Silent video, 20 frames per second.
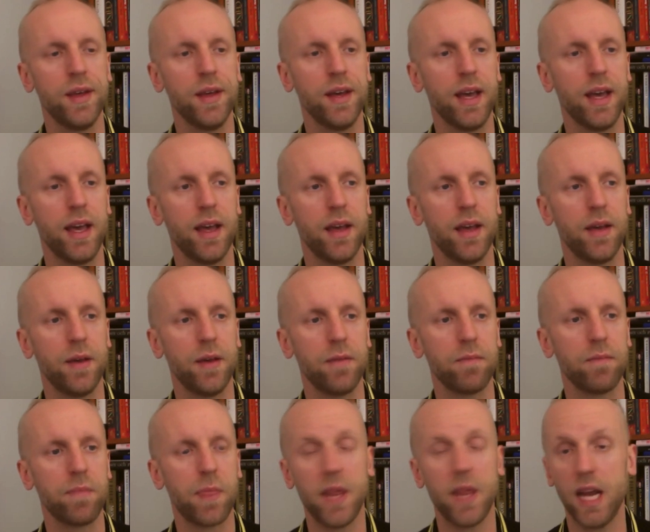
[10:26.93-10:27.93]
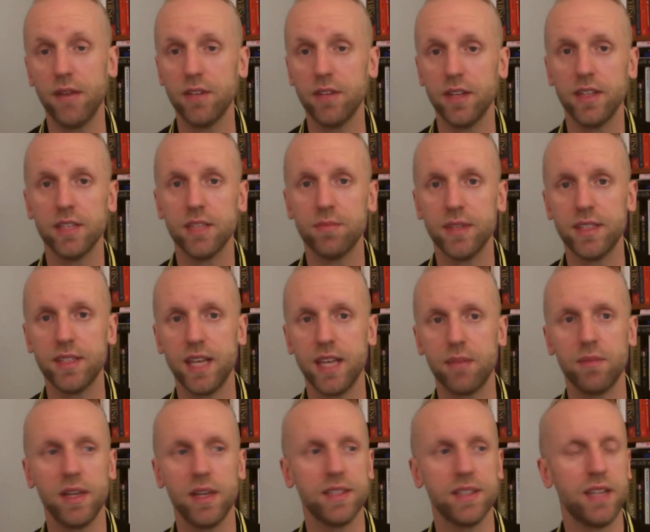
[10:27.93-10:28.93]
And I've done this mistake
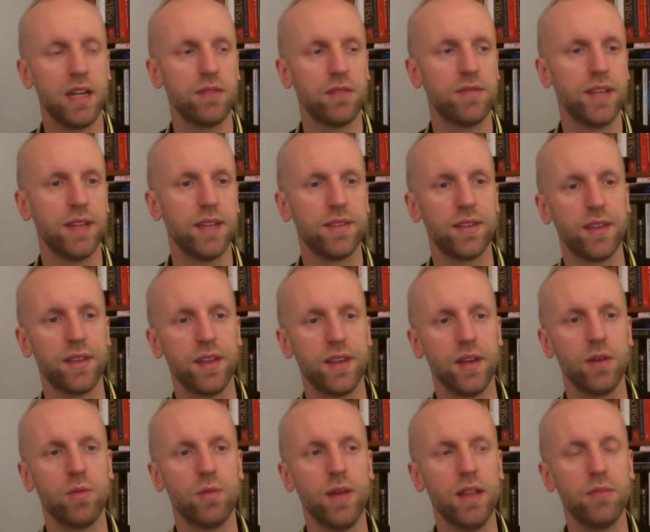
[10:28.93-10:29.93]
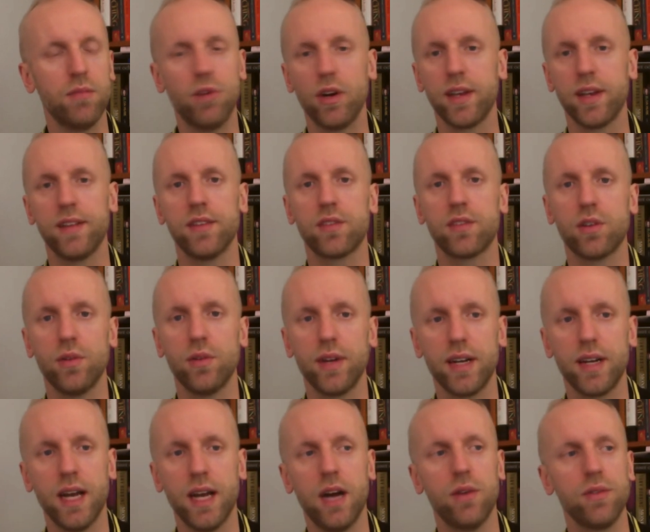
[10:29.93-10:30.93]
myself, that when the market is going
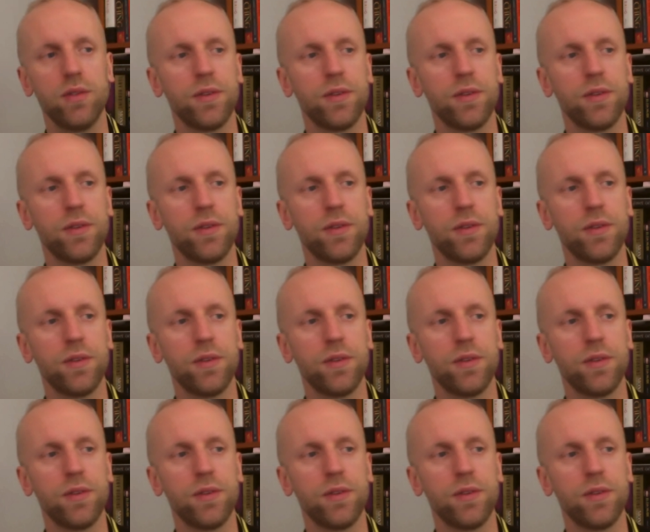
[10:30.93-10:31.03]
down,